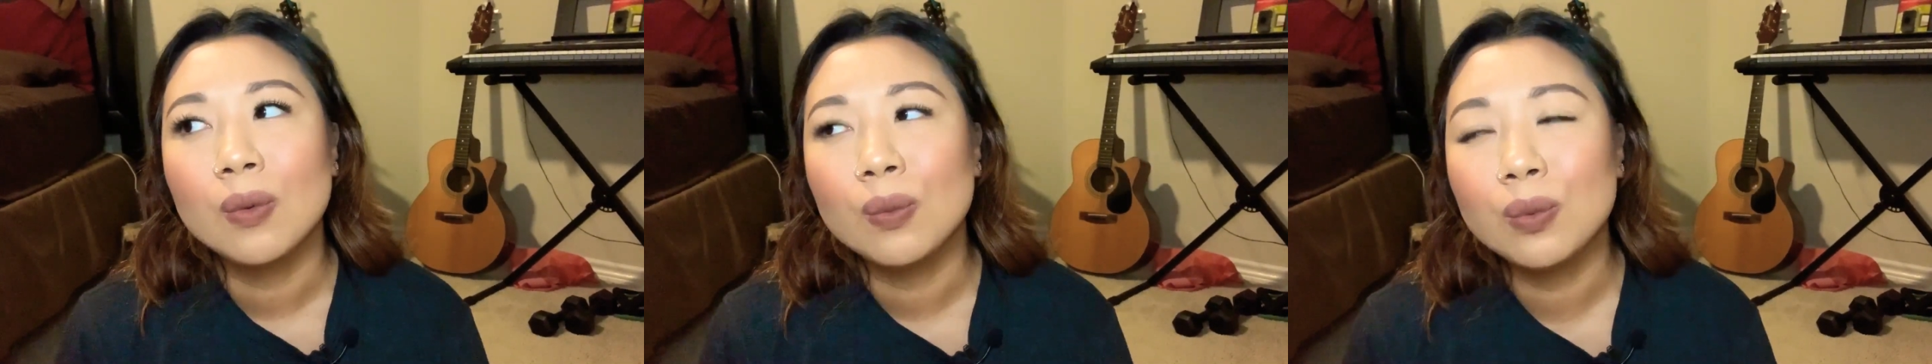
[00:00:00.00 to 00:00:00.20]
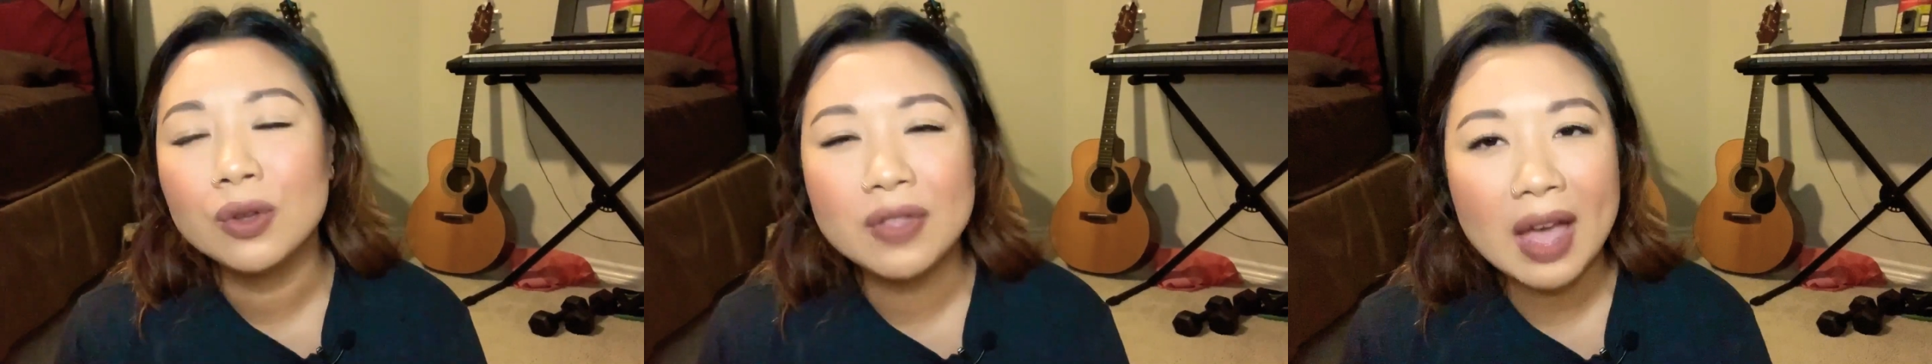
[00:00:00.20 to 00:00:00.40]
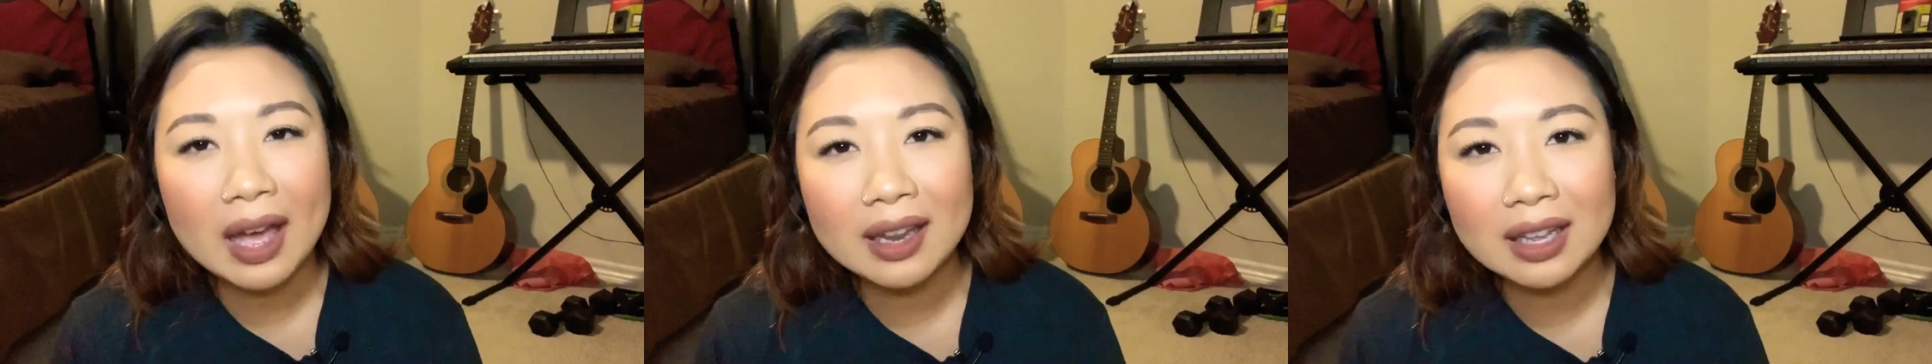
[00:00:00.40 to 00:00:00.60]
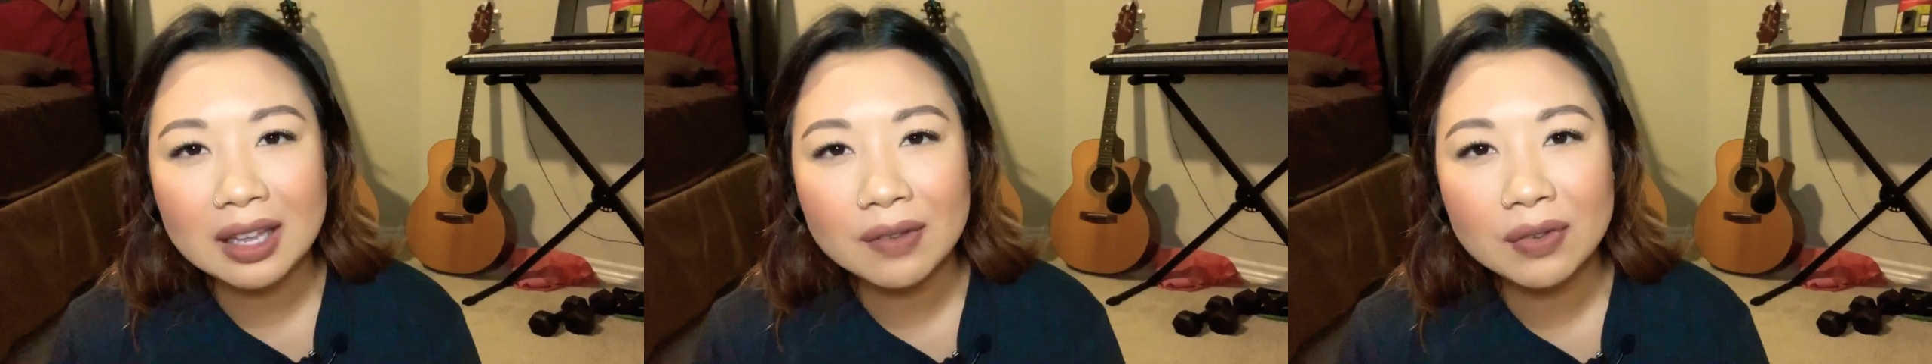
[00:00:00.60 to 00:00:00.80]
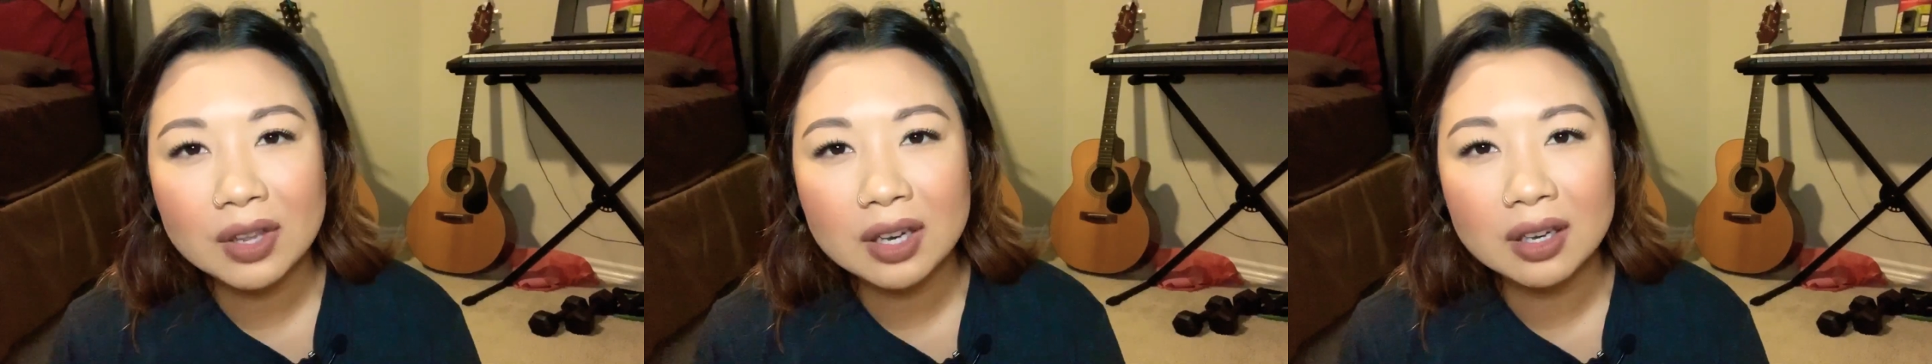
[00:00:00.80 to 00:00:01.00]
would that
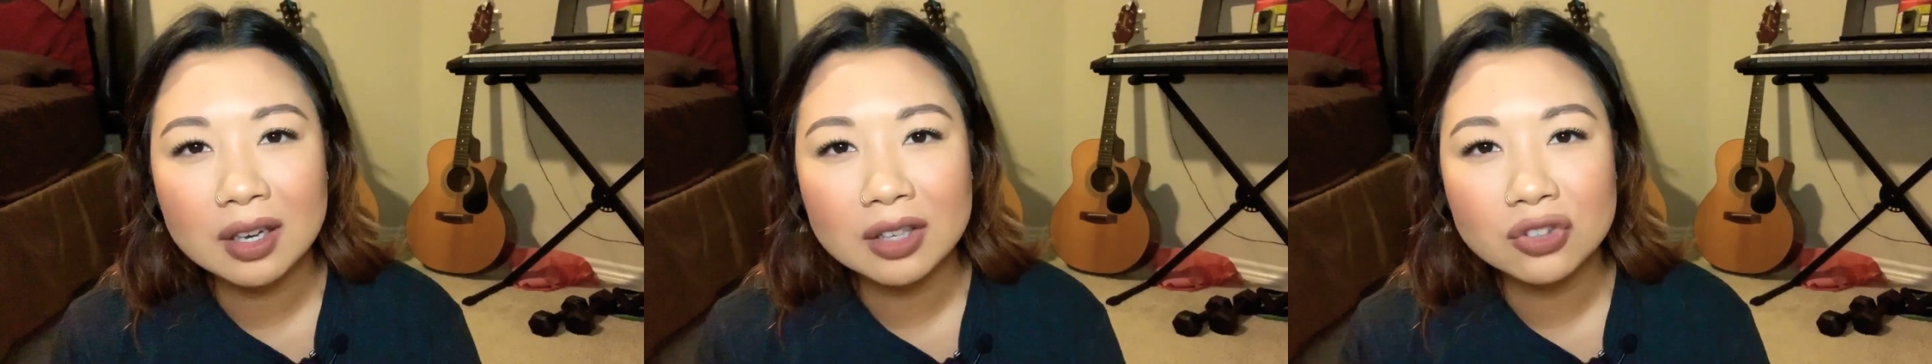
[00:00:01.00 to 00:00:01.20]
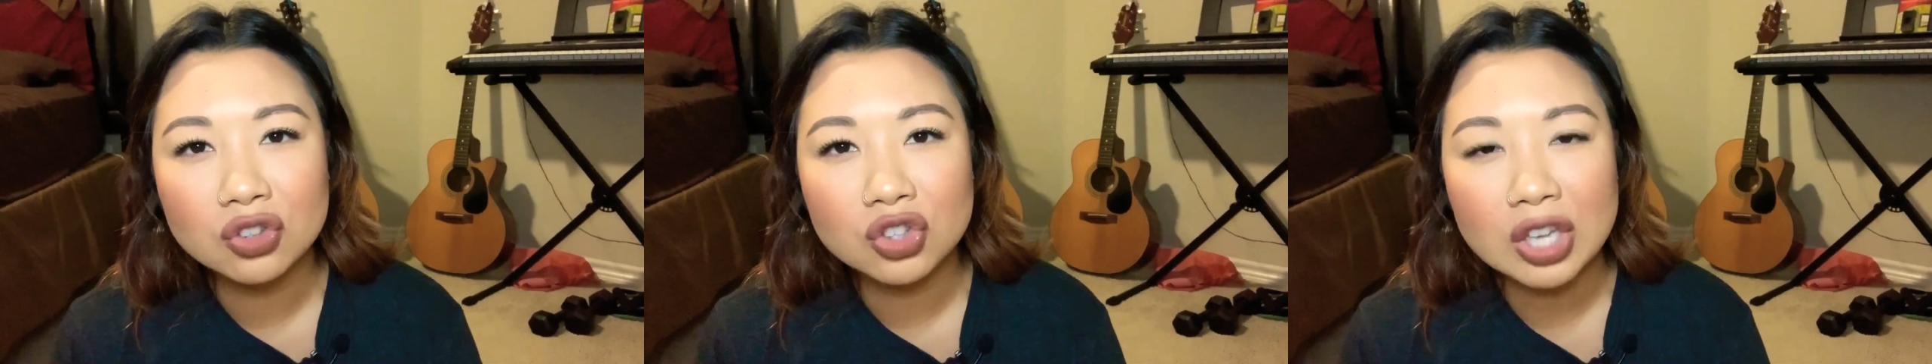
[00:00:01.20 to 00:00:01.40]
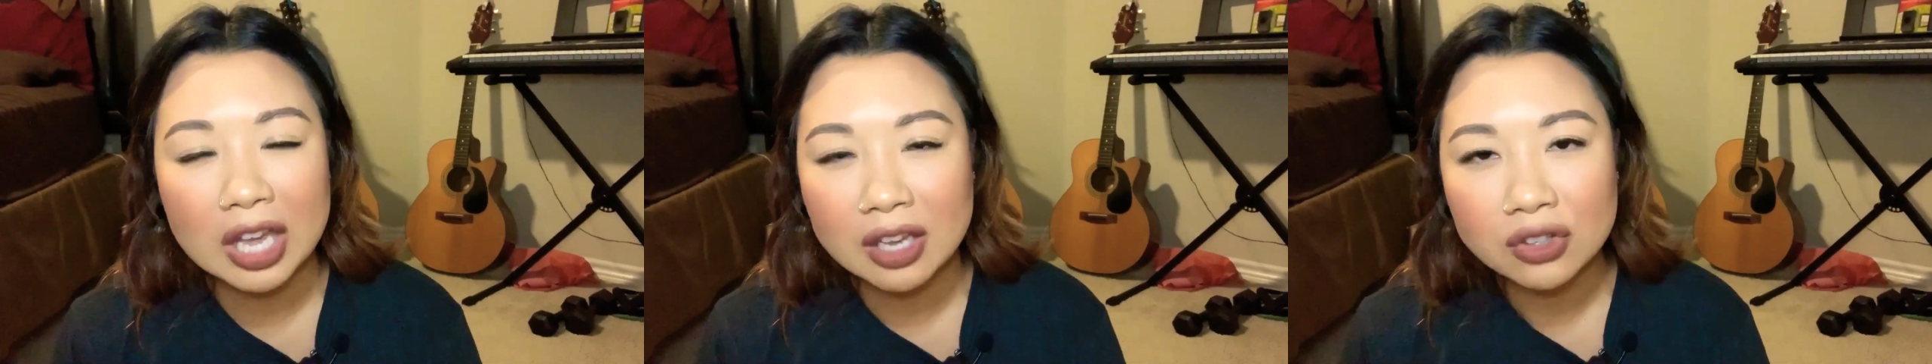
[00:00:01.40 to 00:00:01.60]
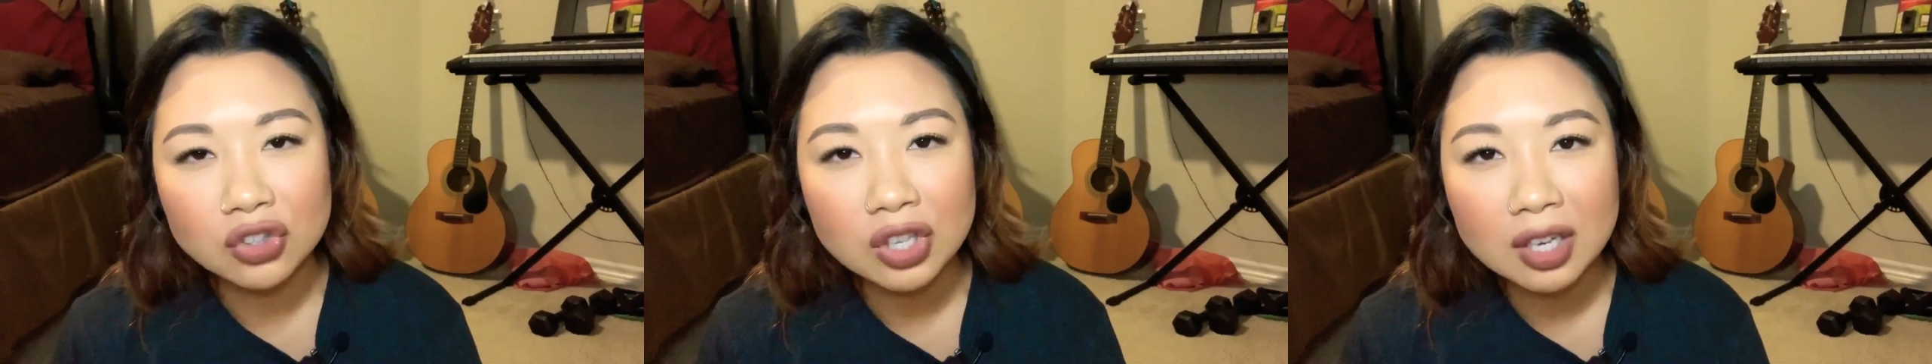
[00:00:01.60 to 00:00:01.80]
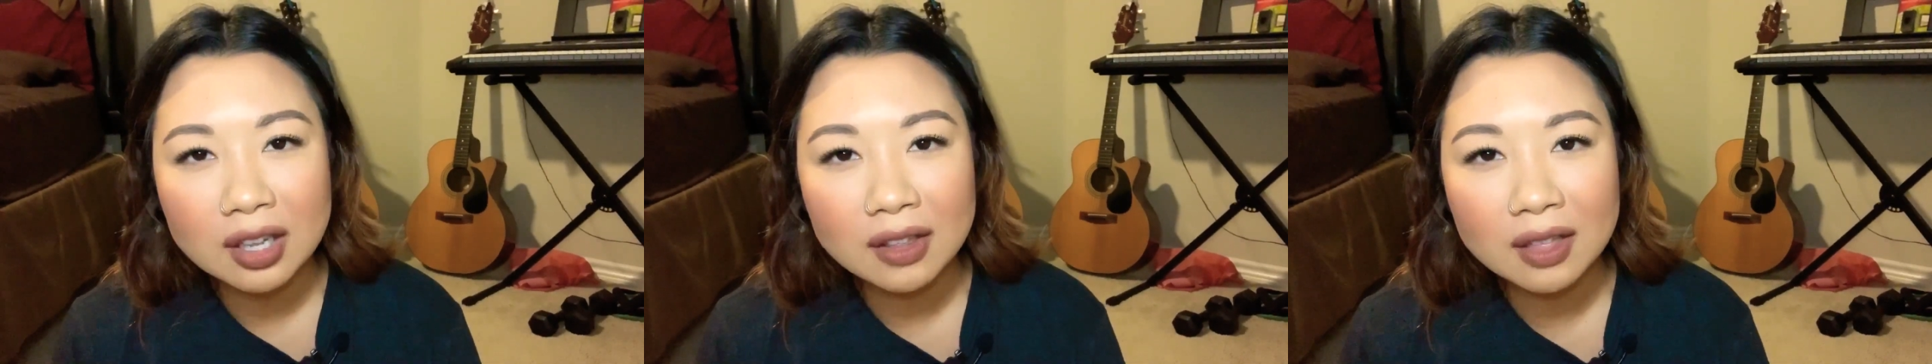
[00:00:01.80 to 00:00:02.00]
even change
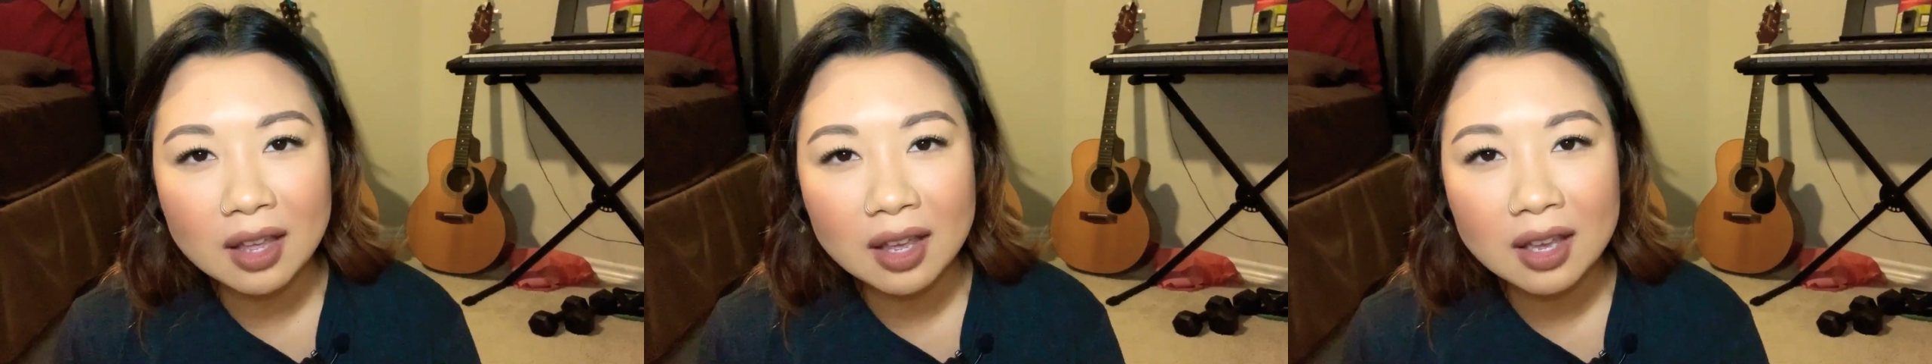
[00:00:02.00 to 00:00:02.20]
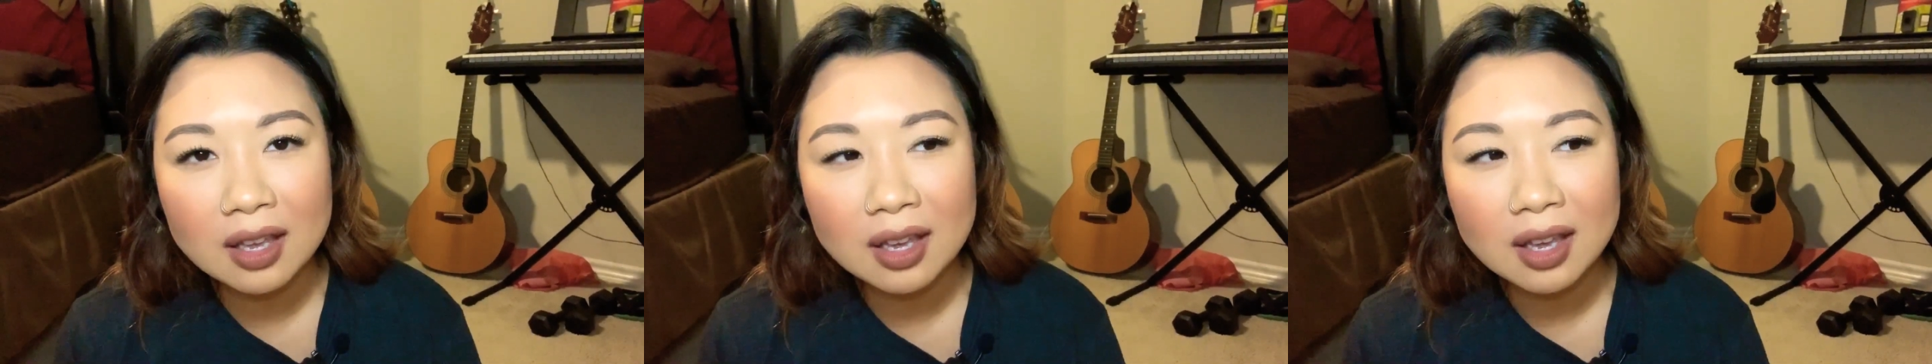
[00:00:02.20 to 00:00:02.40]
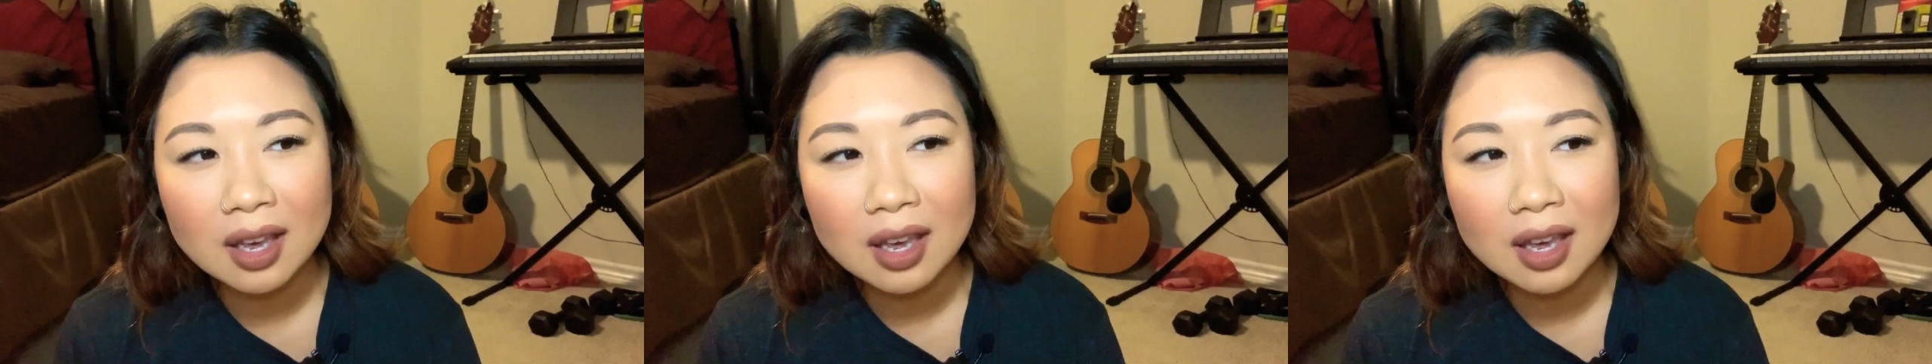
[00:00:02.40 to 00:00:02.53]
anything?